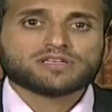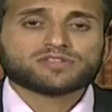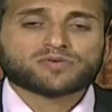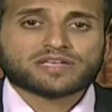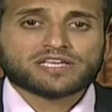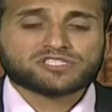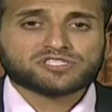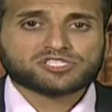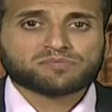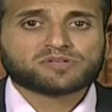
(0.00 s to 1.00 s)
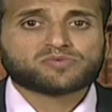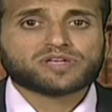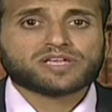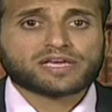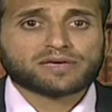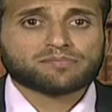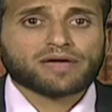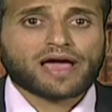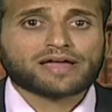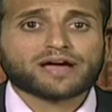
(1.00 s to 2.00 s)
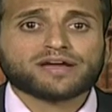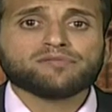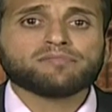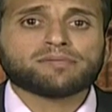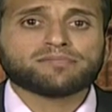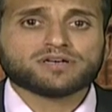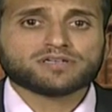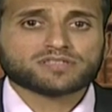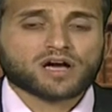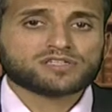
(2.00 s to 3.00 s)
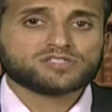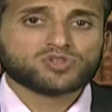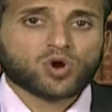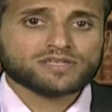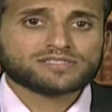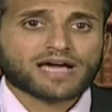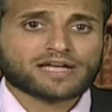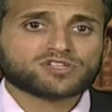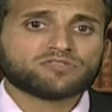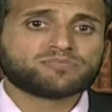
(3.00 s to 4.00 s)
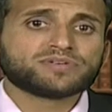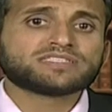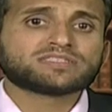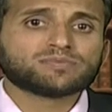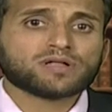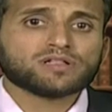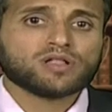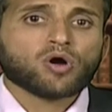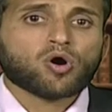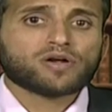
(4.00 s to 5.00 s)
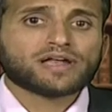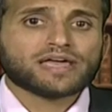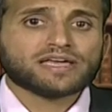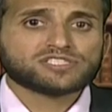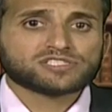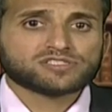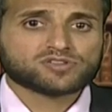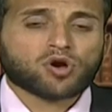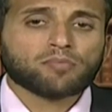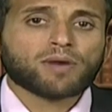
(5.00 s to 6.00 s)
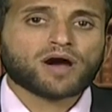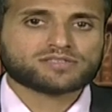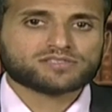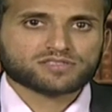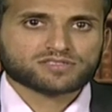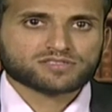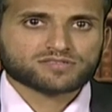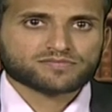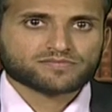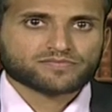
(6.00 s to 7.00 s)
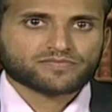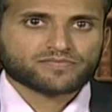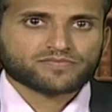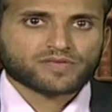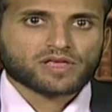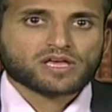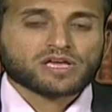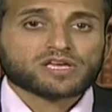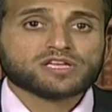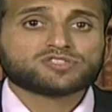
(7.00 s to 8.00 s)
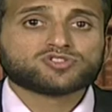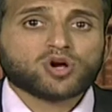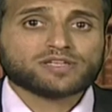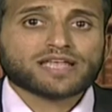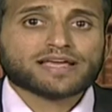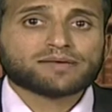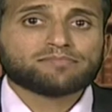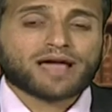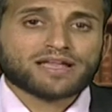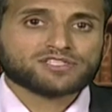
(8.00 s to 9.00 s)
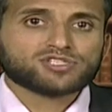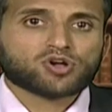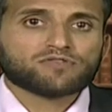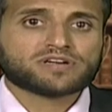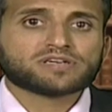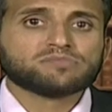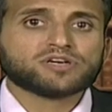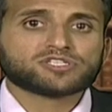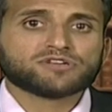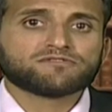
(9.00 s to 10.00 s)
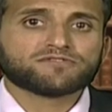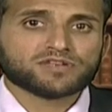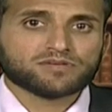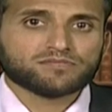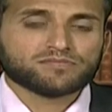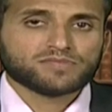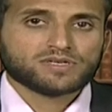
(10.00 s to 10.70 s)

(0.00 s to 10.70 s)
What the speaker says: The relationship between him and other members are not that of principal or agent or partners. He is not like a manager of a commercial firm.